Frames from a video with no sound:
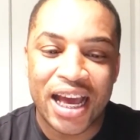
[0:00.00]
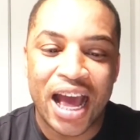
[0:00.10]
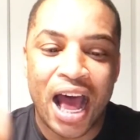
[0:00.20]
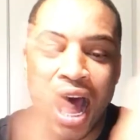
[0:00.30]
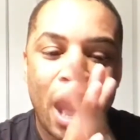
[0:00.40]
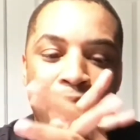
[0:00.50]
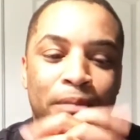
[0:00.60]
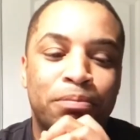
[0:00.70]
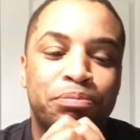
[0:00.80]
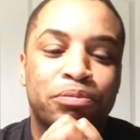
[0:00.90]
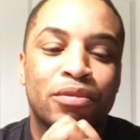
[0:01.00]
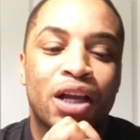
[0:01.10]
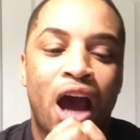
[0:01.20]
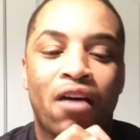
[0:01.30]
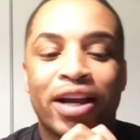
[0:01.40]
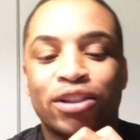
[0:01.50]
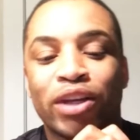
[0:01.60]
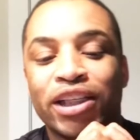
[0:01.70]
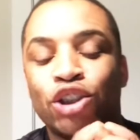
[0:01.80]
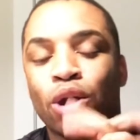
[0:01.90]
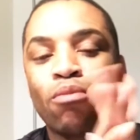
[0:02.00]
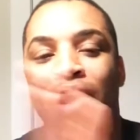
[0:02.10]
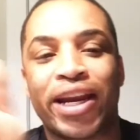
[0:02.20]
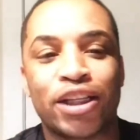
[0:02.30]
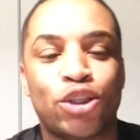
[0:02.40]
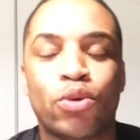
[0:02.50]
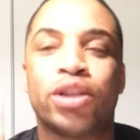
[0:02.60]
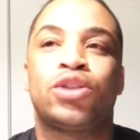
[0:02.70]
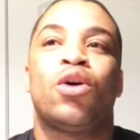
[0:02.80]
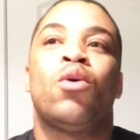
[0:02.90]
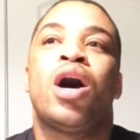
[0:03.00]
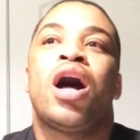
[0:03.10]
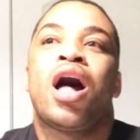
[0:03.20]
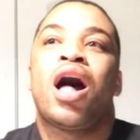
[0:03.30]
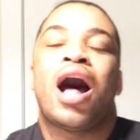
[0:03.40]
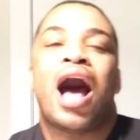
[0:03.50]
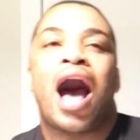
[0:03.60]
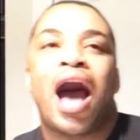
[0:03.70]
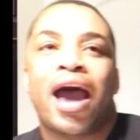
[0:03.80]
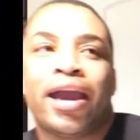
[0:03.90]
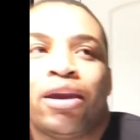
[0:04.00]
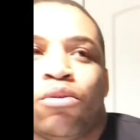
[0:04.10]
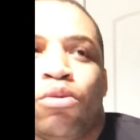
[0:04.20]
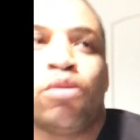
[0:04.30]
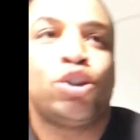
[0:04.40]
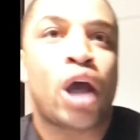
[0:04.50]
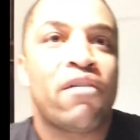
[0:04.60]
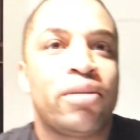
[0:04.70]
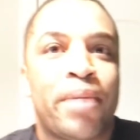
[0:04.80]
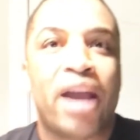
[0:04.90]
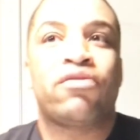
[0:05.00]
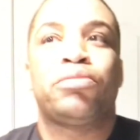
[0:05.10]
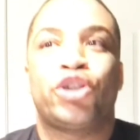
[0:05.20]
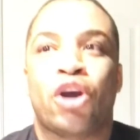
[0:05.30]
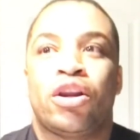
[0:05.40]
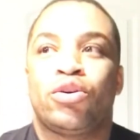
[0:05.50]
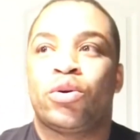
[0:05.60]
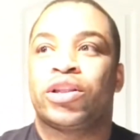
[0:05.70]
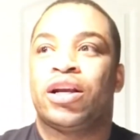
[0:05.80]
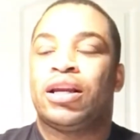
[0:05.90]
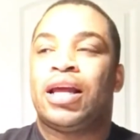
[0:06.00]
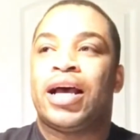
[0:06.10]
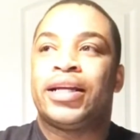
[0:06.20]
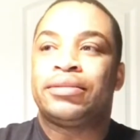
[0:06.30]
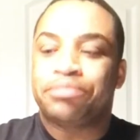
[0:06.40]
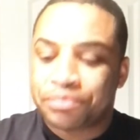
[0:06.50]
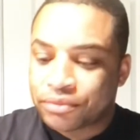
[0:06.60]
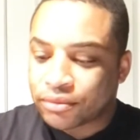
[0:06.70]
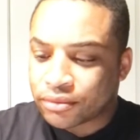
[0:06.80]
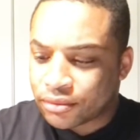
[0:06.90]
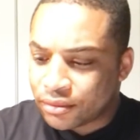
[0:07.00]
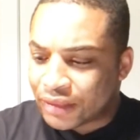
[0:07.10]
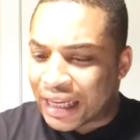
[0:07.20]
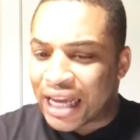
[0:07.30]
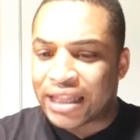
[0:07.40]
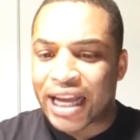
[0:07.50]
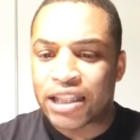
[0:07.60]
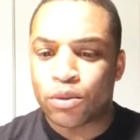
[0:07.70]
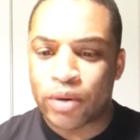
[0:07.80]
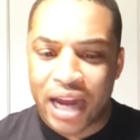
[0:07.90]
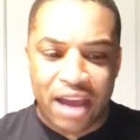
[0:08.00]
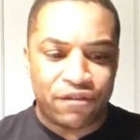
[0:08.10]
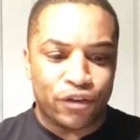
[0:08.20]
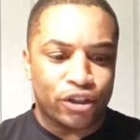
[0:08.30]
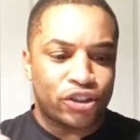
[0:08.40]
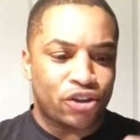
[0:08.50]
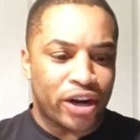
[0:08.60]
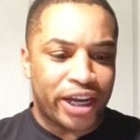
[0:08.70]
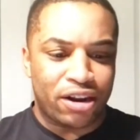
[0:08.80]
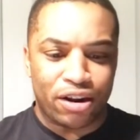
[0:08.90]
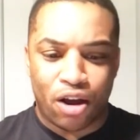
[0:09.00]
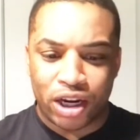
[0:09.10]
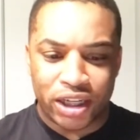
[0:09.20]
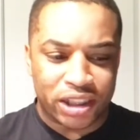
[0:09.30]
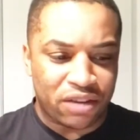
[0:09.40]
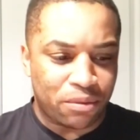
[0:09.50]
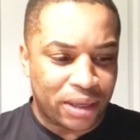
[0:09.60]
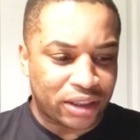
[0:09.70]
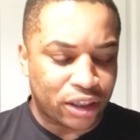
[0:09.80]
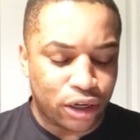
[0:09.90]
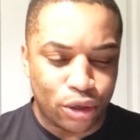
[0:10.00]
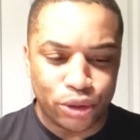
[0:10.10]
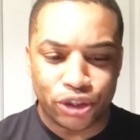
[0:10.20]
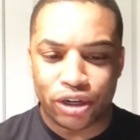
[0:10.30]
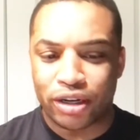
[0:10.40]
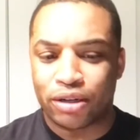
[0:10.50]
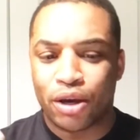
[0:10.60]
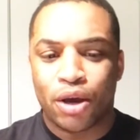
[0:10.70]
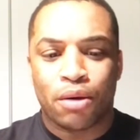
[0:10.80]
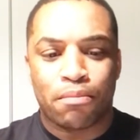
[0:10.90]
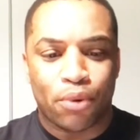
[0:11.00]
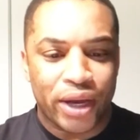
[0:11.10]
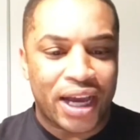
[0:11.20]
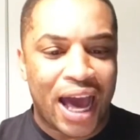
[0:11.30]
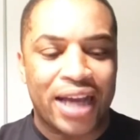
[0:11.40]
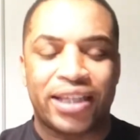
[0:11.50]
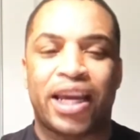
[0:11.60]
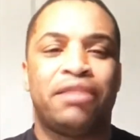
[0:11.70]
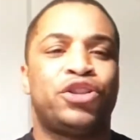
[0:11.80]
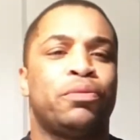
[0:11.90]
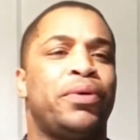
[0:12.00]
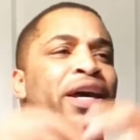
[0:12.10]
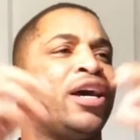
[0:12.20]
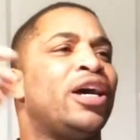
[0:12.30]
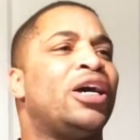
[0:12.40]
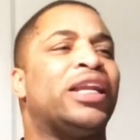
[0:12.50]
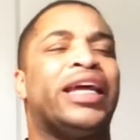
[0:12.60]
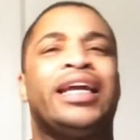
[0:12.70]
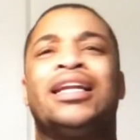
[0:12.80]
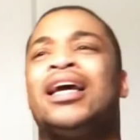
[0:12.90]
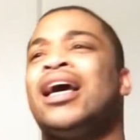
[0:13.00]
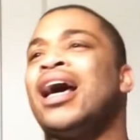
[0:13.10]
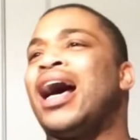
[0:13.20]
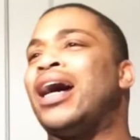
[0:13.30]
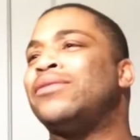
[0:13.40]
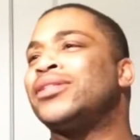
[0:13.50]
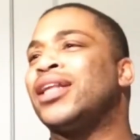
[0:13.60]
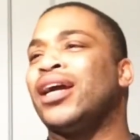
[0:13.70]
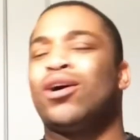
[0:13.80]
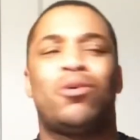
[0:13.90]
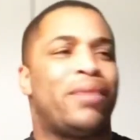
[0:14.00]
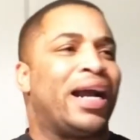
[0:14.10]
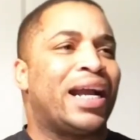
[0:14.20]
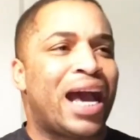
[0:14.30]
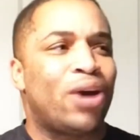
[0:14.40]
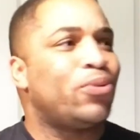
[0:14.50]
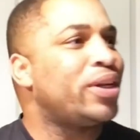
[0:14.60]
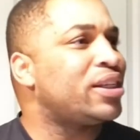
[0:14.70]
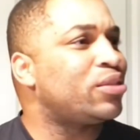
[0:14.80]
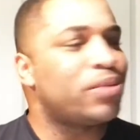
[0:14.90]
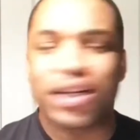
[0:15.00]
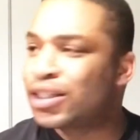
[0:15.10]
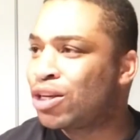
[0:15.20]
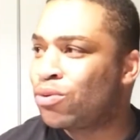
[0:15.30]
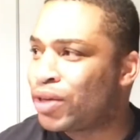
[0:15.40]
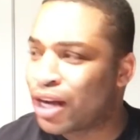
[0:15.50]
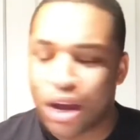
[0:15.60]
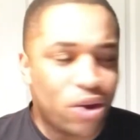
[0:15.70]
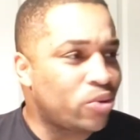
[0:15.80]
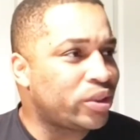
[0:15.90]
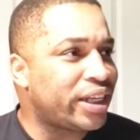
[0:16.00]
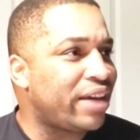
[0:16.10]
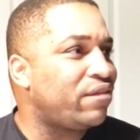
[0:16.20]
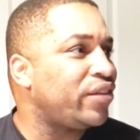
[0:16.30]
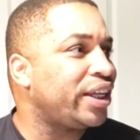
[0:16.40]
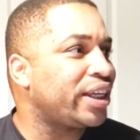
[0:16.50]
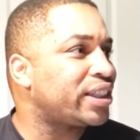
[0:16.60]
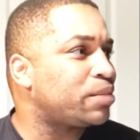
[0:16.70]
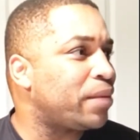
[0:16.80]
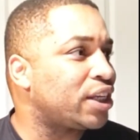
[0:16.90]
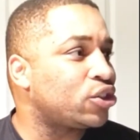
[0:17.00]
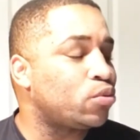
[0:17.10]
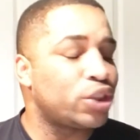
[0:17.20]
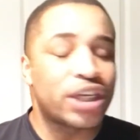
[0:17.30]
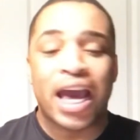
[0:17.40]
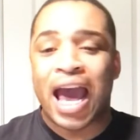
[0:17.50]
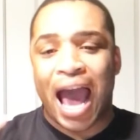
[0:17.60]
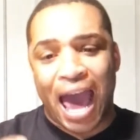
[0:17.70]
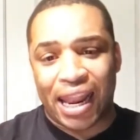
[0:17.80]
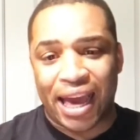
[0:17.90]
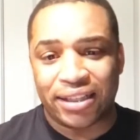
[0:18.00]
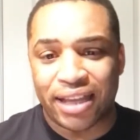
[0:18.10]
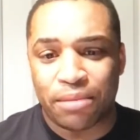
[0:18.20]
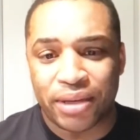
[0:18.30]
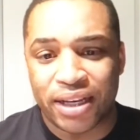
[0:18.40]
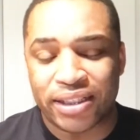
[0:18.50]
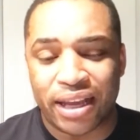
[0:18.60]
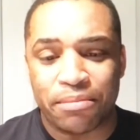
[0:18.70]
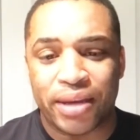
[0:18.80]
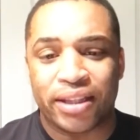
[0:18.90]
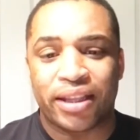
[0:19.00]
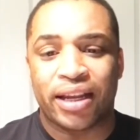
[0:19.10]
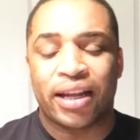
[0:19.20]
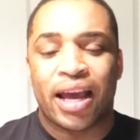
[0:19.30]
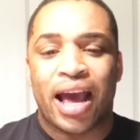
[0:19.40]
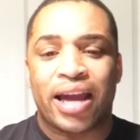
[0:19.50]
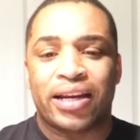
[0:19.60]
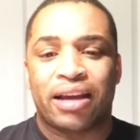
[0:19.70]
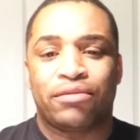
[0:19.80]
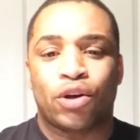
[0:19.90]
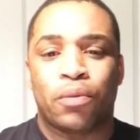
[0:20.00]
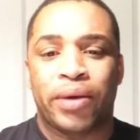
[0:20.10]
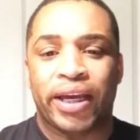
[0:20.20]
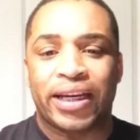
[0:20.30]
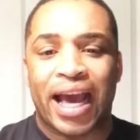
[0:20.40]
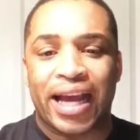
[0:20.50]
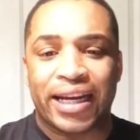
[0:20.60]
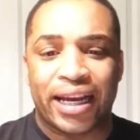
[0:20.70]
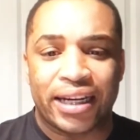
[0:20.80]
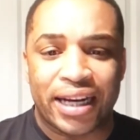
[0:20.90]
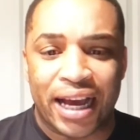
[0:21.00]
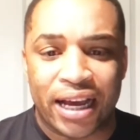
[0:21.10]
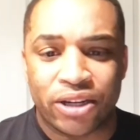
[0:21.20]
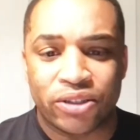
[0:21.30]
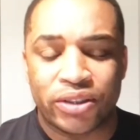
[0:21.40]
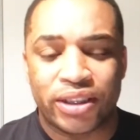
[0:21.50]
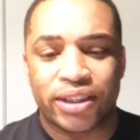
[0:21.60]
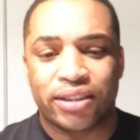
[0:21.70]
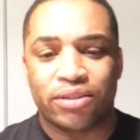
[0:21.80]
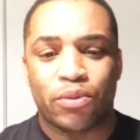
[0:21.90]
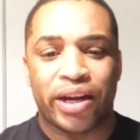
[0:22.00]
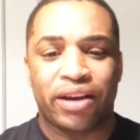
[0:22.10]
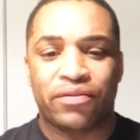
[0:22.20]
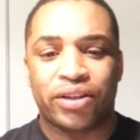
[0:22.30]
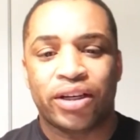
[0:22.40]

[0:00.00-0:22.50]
All right, so let's jump right into it. So we were driving back from Charlotte, North Carolina, and that's when I first started hearing all of this stuff about The Closer and boycott Dave Chappelle, and I was like, oh my God, what is going on? Netflix special, which I like that because that meant that I didn't have to go pay $9.99 or whatever.